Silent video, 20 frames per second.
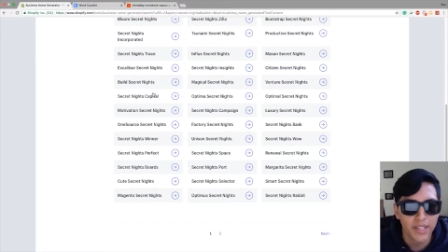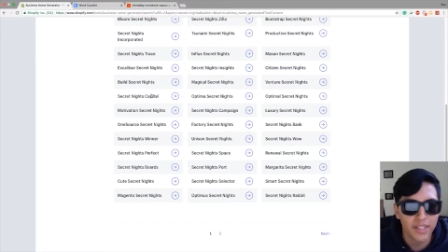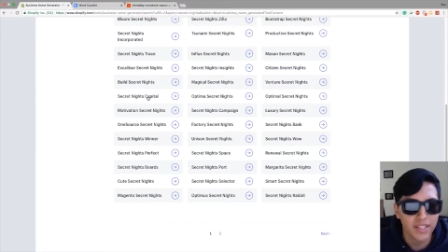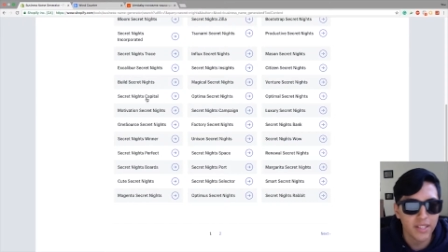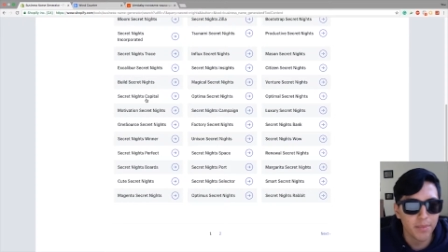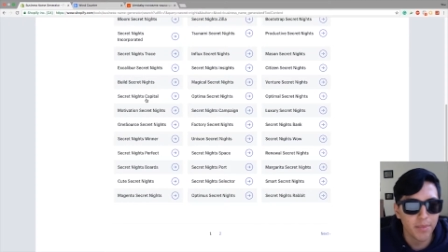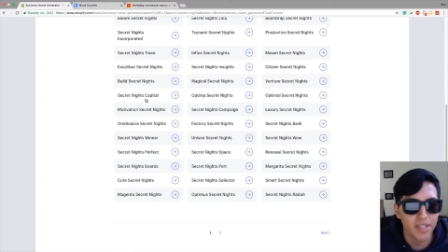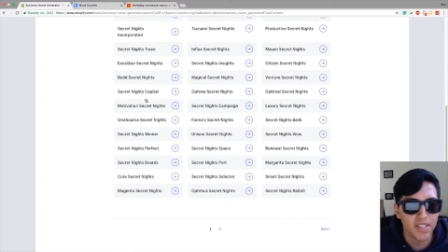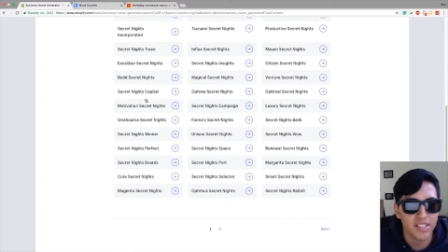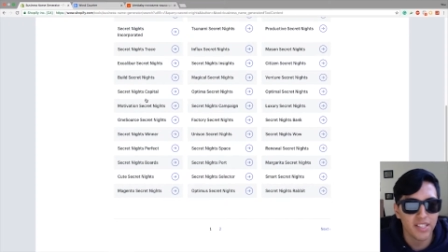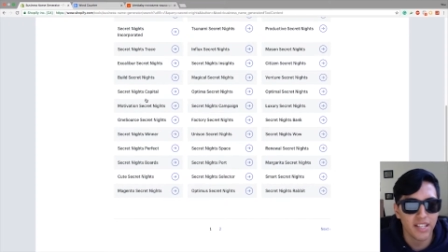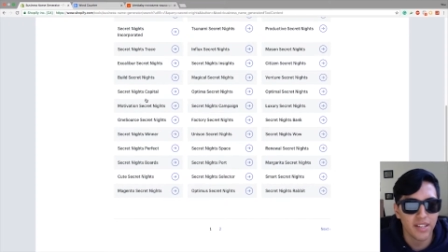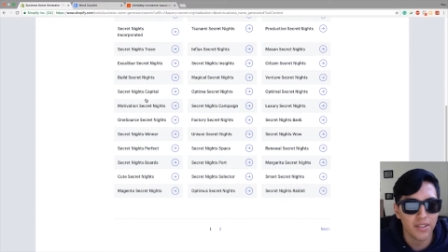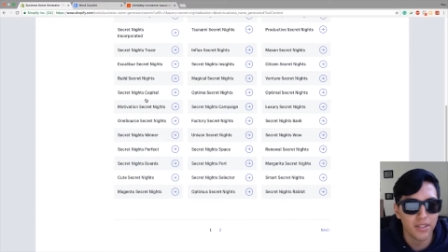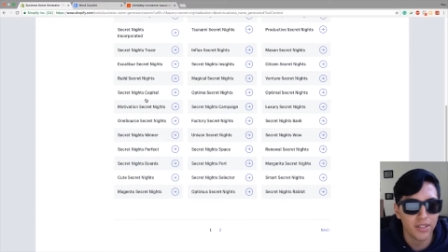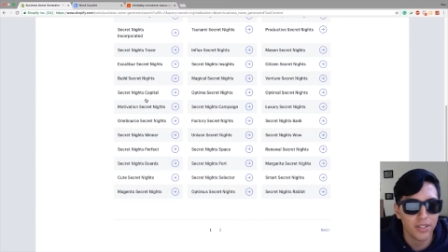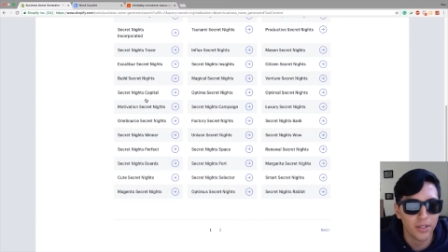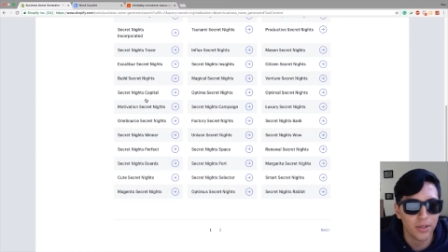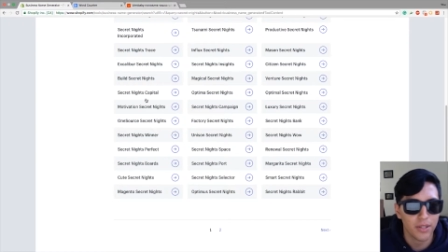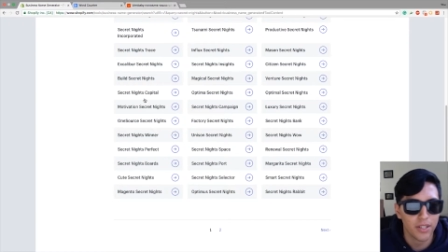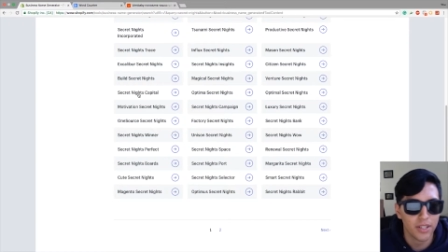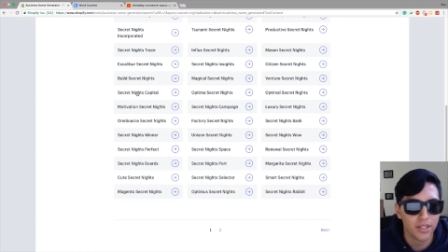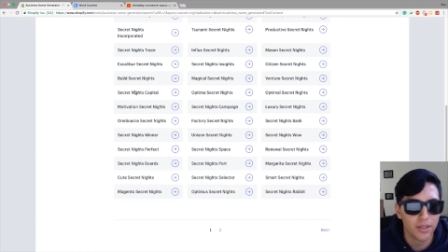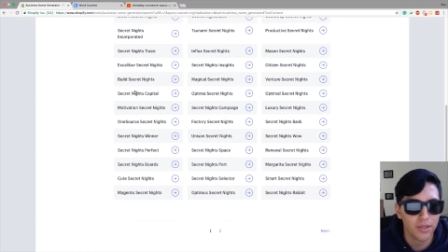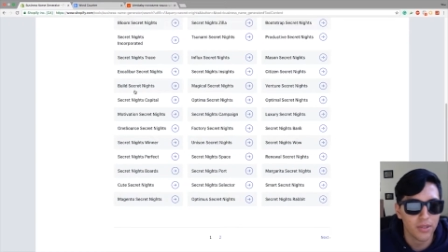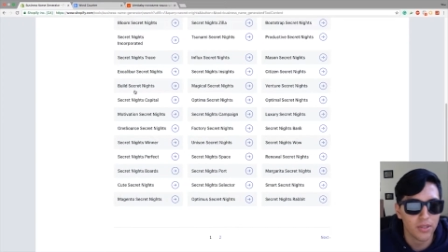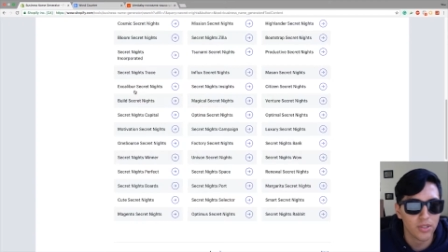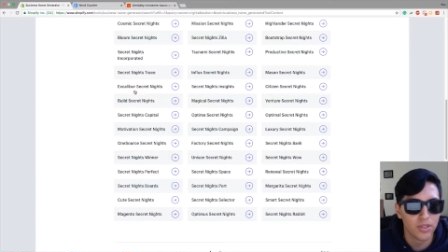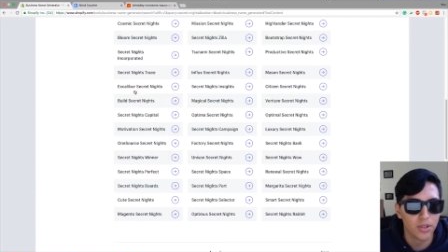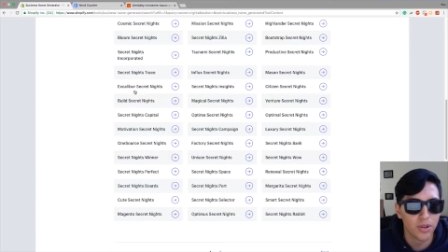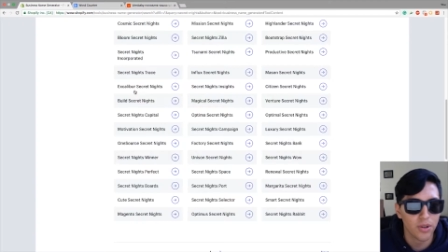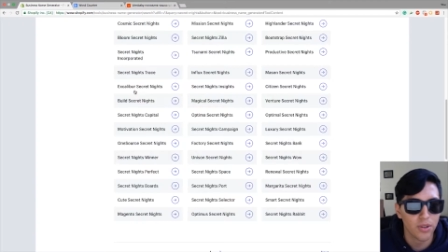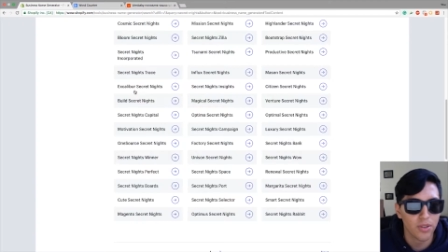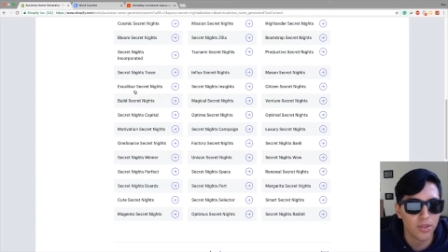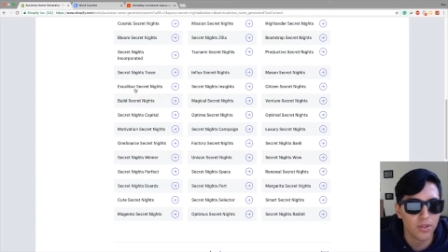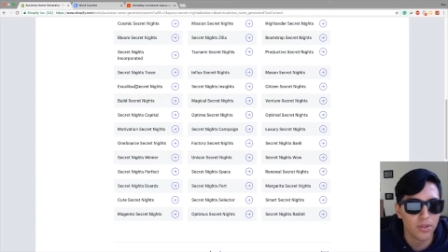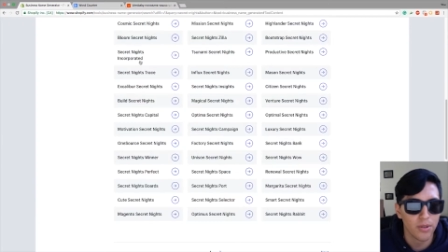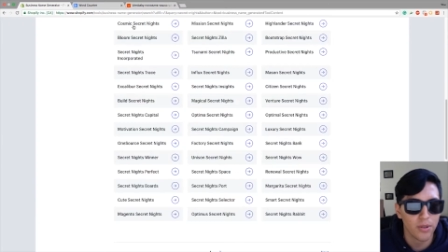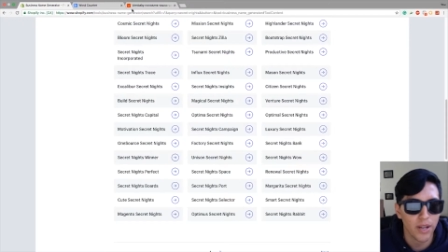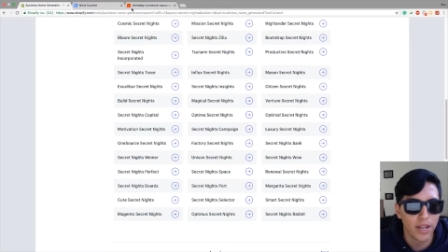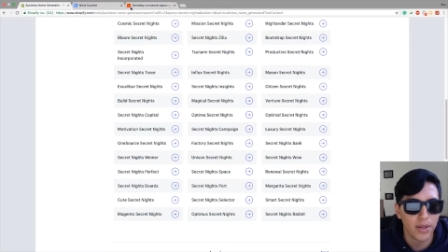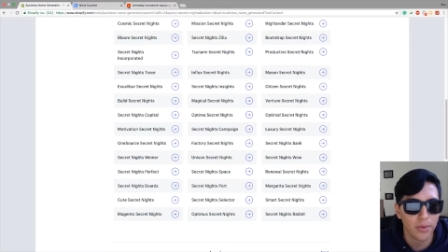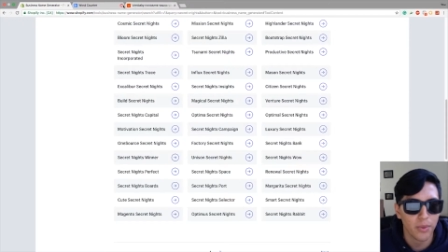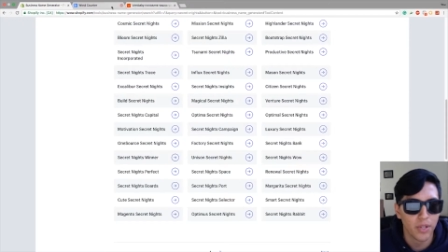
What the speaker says: this is basically how you do it. You just go through and